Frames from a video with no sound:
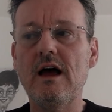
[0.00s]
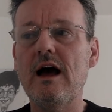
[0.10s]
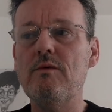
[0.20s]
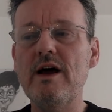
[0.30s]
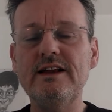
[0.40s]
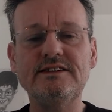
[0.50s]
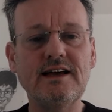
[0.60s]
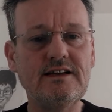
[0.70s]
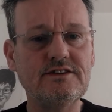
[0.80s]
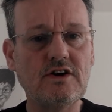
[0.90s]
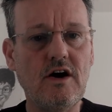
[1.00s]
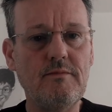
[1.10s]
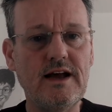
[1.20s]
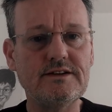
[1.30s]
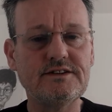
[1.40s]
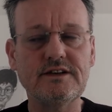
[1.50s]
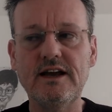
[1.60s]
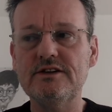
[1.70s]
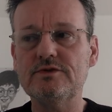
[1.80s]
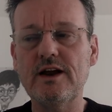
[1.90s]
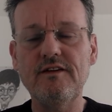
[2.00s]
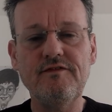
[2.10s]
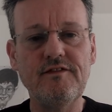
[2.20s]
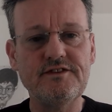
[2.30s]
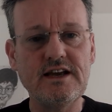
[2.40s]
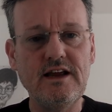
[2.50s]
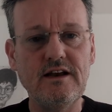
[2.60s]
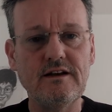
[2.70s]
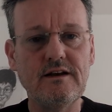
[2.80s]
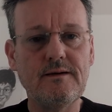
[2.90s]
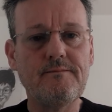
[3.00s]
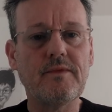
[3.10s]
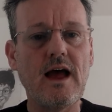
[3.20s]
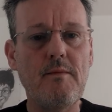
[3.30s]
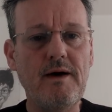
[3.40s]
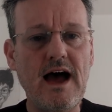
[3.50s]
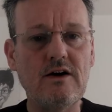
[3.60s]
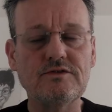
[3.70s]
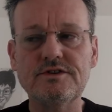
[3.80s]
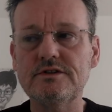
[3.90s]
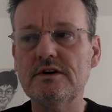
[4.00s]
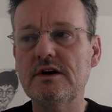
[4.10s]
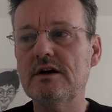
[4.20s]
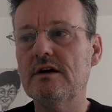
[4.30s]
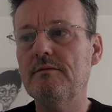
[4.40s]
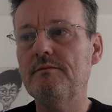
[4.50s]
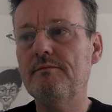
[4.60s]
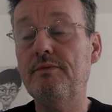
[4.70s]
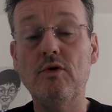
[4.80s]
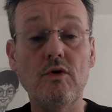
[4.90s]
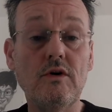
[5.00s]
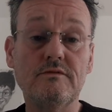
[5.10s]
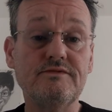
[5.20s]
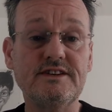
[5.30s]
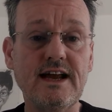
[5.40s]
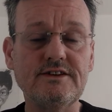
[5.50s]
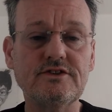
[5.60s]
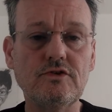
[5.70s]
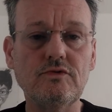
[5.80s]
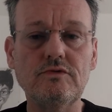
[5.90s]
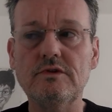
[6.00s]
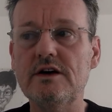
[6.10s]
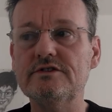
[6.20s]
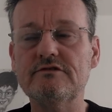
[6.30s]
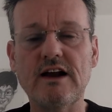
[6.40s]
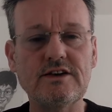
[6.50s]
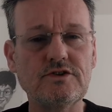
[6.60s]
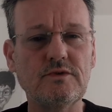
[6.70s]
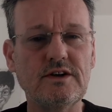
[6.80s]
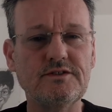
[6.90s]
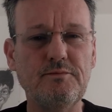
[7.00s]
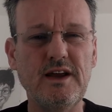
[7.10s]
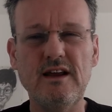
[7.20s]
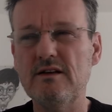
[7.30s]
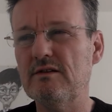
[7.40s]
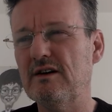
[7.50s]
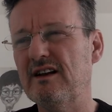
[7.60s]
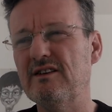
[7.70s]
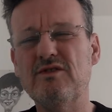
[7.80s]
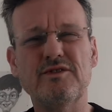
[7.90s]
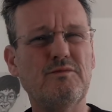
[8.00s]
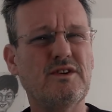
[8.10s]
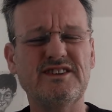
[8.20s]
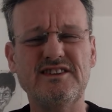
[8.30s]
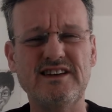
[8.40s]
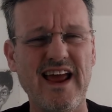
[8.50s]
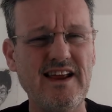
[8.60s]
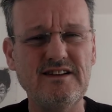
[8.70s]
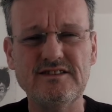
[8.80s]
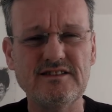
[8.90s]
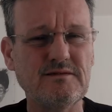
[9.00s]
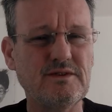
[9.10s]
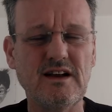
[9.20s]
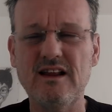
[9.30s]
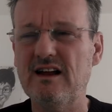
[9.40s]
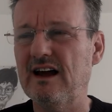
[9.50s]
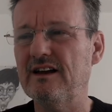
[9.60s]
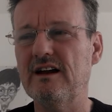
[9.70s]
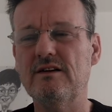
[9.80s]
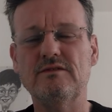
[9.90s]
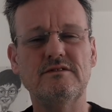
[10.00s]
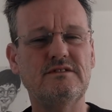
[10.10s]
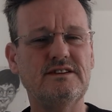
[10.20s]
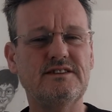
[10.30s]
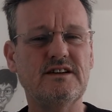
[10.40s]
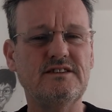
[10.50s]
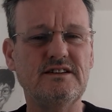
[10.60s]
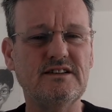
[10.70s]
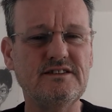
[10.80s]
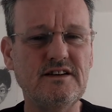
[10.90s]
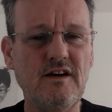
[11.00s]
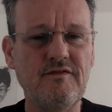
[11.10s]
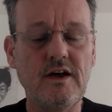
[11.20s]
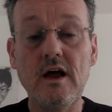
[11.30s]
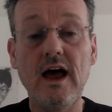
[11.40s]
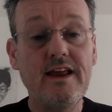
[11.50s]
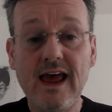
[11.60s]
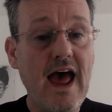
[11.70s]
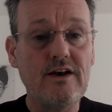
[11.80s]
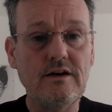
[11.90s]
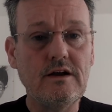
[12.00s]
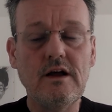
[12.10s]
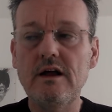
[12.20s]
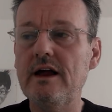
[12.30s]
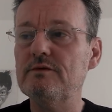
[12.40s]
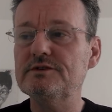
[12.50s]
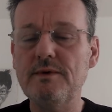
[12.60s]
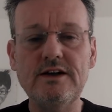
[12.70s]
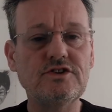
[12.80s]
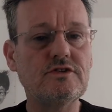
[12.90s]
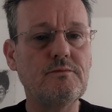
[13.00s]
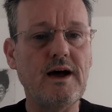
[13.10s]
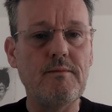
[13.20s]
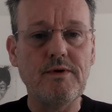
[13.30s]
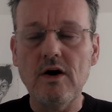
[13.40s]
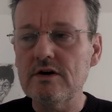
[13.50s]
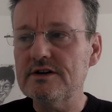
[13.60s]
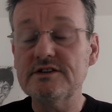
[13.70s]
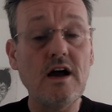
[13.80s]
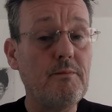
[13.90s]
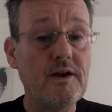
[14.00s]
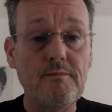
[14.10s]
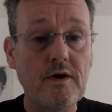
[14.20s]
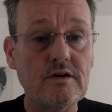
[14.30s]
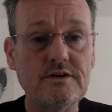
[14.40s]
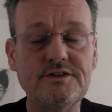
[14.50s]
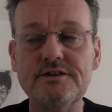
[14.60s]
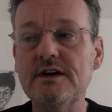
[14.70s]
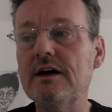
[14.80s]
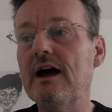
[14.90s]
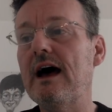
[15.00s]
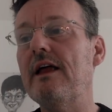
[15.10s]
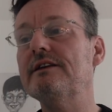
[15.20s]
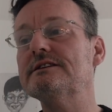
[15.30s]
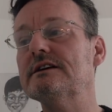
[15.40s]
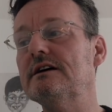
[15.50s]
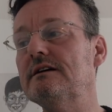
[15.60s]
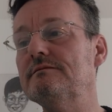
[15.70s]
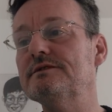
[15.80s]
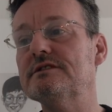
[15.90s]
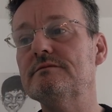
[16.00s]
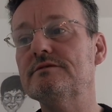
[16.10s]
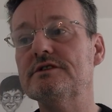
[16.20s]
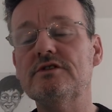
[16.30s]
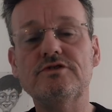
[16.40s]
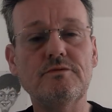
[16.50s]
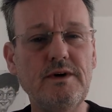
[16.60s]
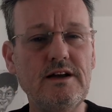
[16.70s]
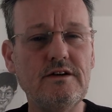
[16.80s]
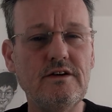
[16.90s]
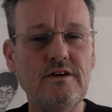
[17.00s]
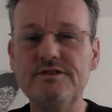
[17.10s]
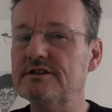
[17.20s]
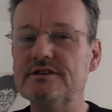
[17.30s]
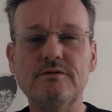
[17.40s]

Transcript: And when he said his comments in 2015 about poor state school undergraduates being, I call them what, stains or something like that, I don't know, disgusting stuff. Again, it was mentioned by bloggers, a couple of bloggers, and some social media users.